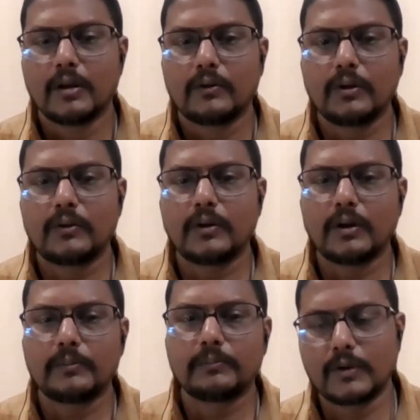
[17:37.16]
So it's
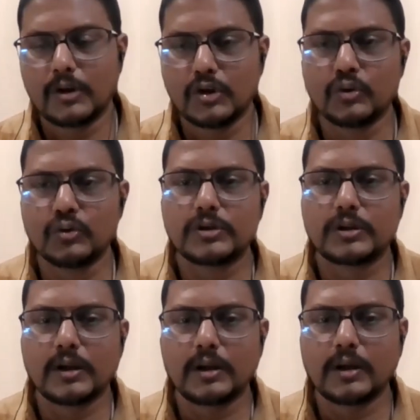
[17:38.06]
a huge
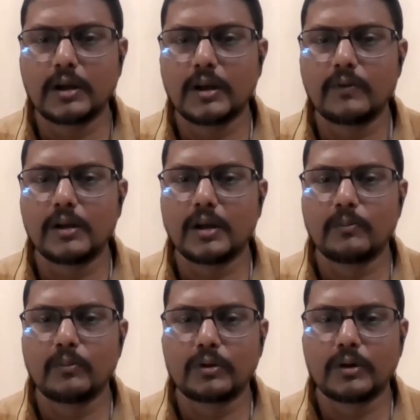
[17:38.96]
thing, and every year
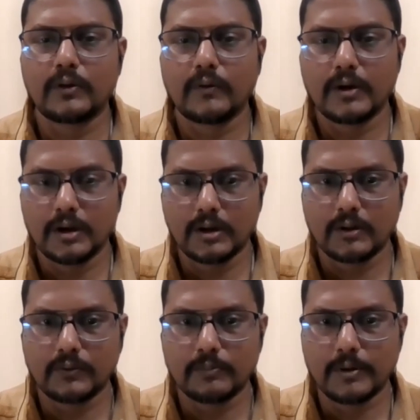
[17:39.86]
more than
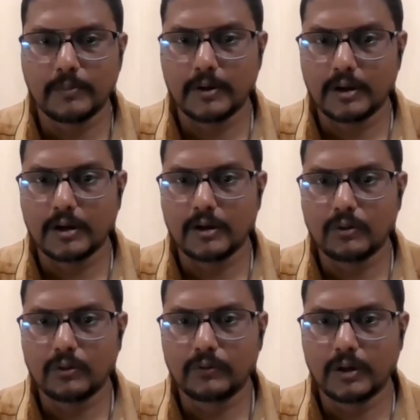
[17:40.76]
70,000 people die due
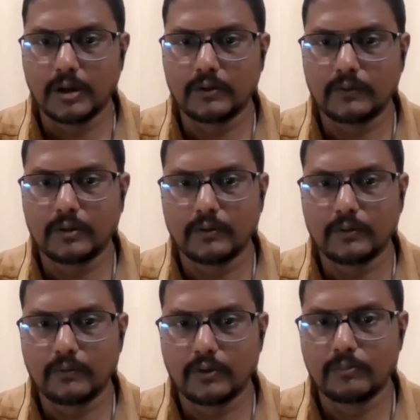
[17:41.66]
to snakes
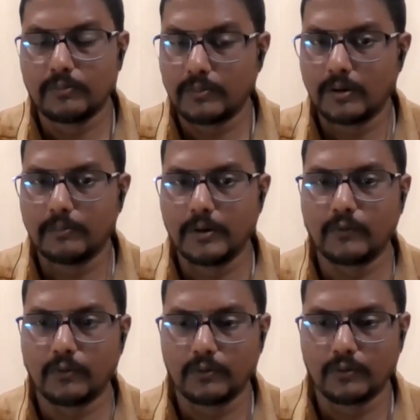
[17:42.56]
from Big
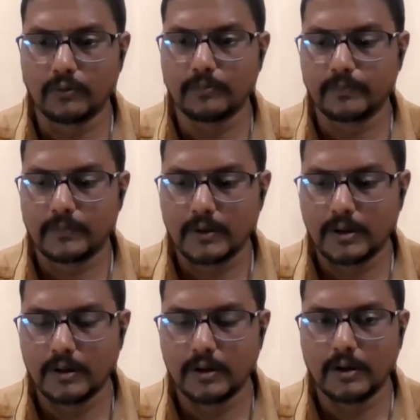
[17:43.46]
Four group.
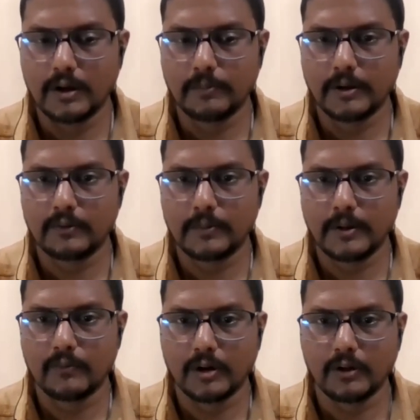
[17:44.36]
Let me
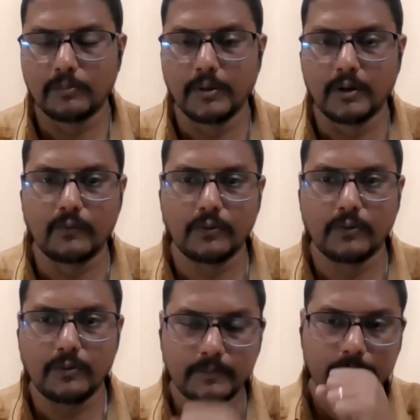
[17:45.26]
explain what is Big Four